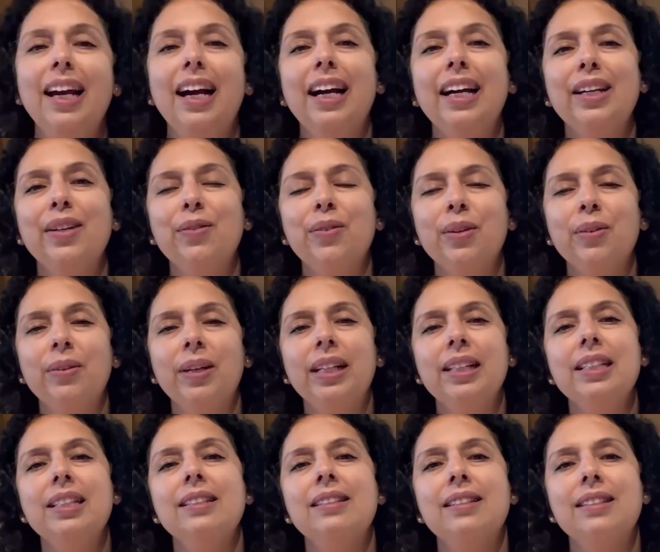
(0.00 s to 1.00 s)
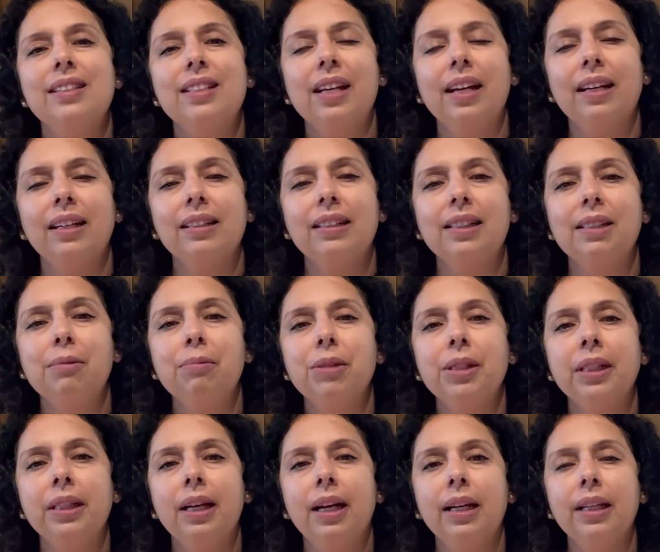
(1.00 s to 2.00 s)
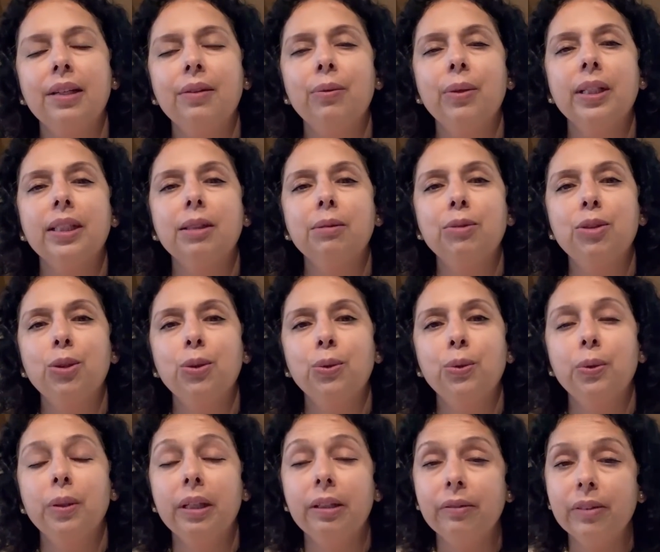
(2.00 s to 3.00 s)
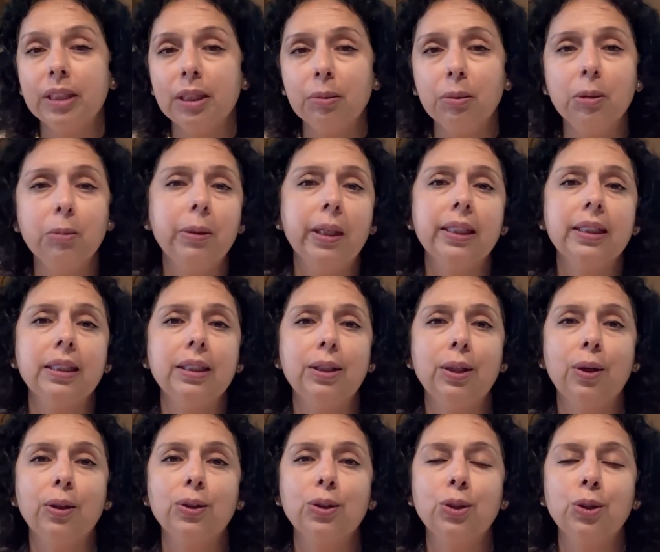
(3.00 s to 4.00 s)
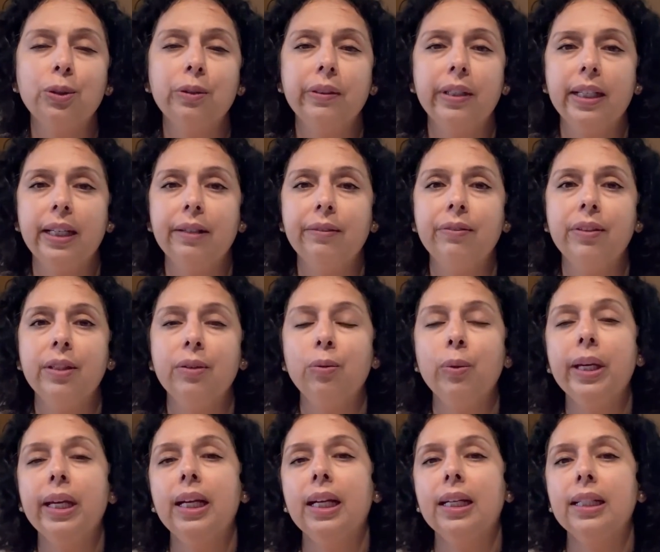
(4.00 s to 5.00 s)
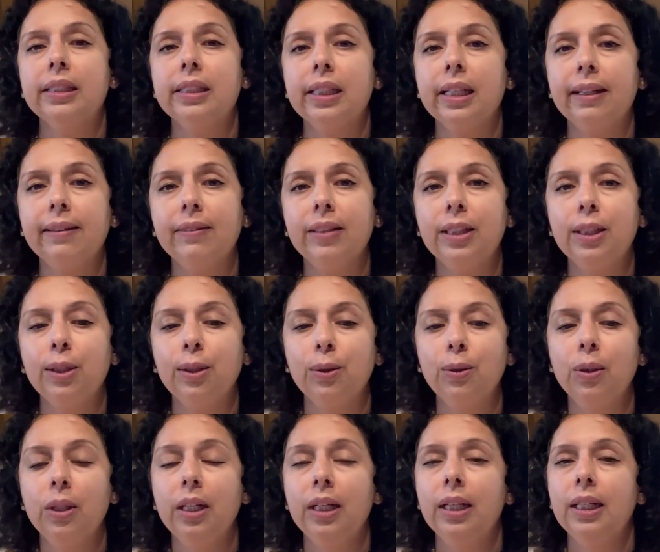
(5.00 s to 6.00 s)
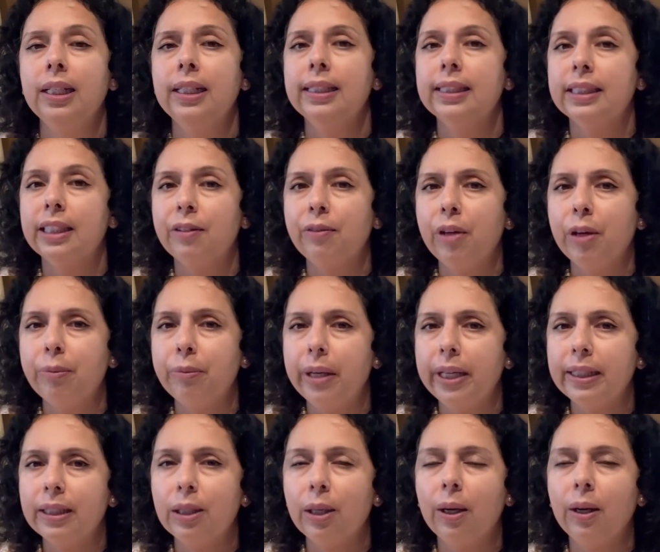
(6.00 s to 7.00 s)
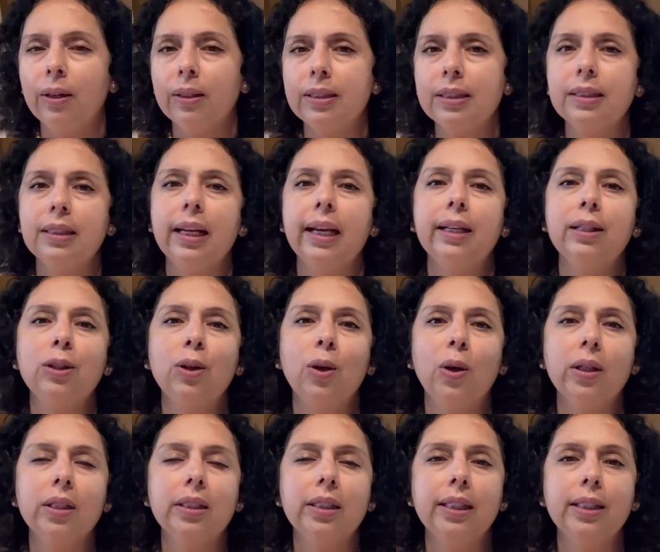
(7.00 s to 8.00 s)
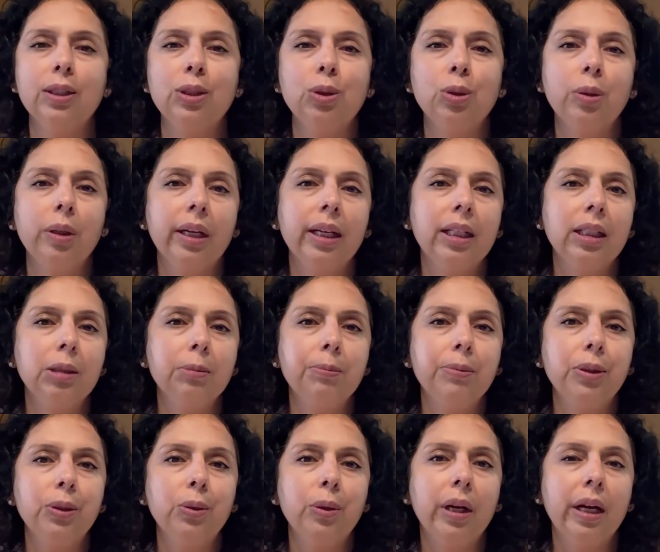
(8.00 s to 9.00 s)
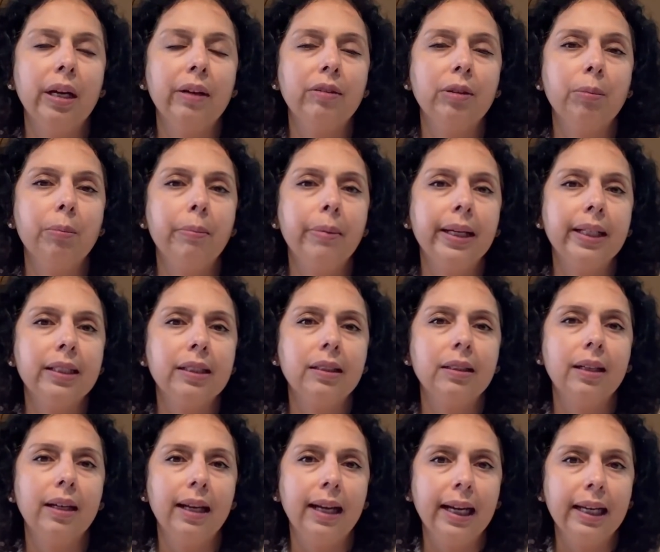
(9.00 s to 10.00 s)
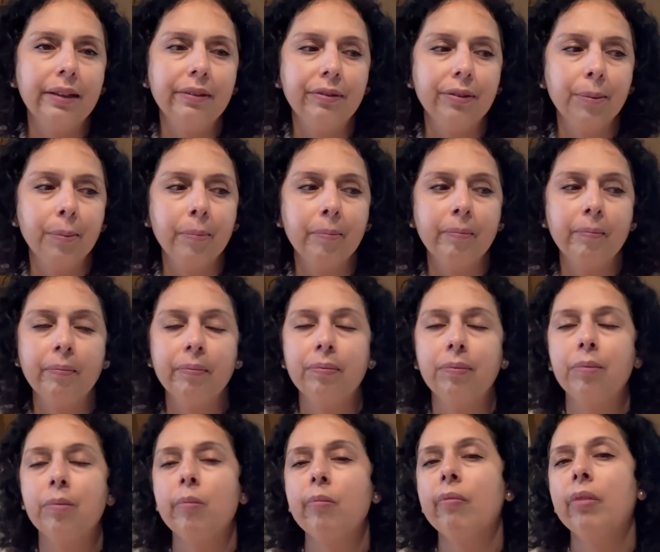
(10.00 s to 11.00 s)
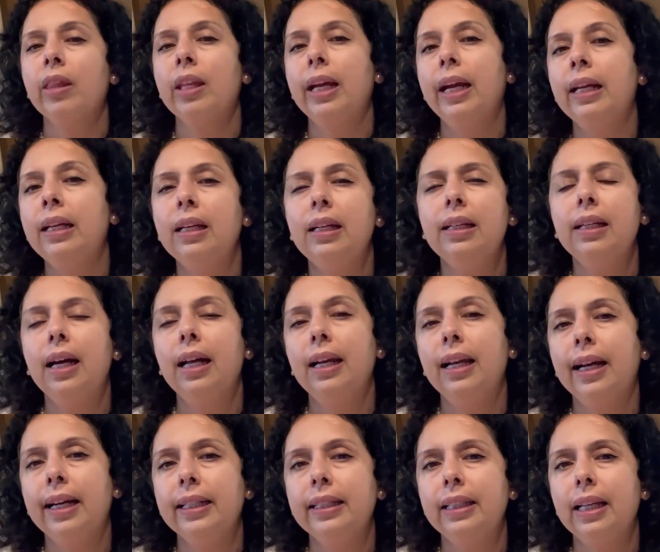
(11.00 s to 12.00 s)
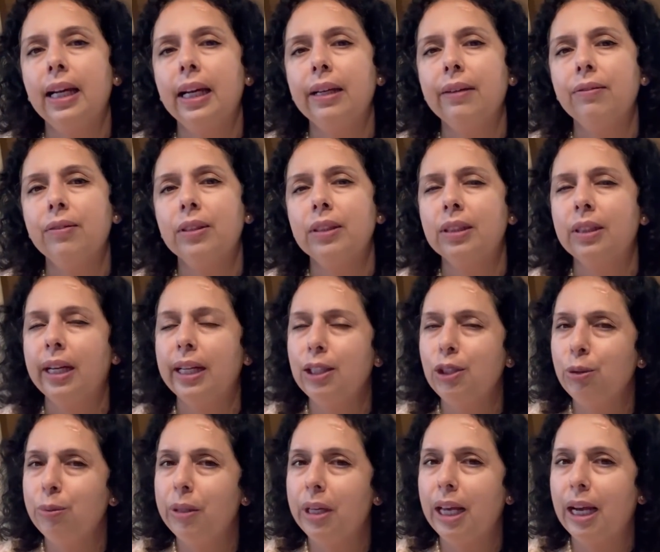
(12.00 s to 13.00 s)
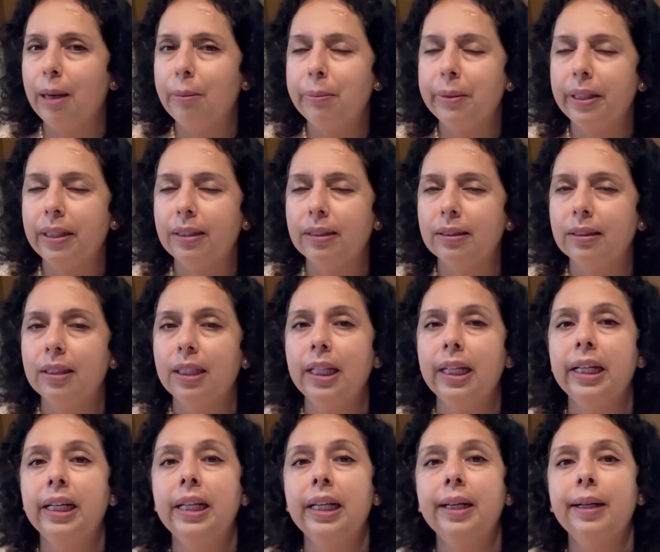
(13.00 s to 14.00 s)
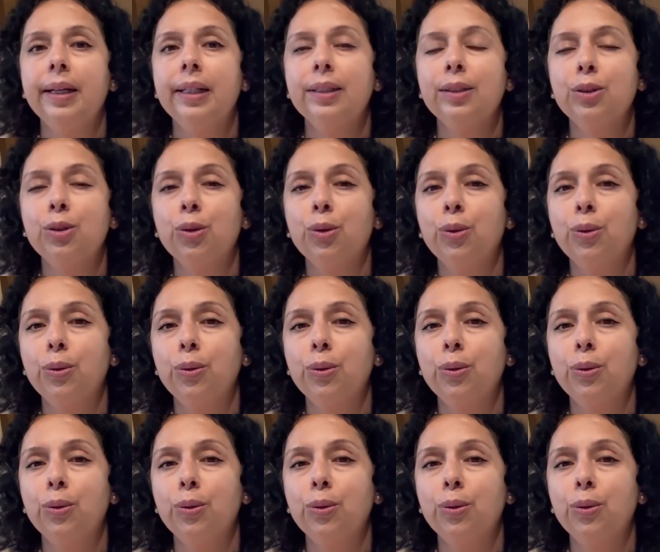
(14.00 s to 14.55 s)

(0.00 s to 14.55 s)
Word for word: Hi everyone, this is Jaya Karamchandani. Welcome to Invincible Passion Talk Show, where every week I share with you some of my thoughts and content to help you have a better life and an aligned life. Try to be happier. So,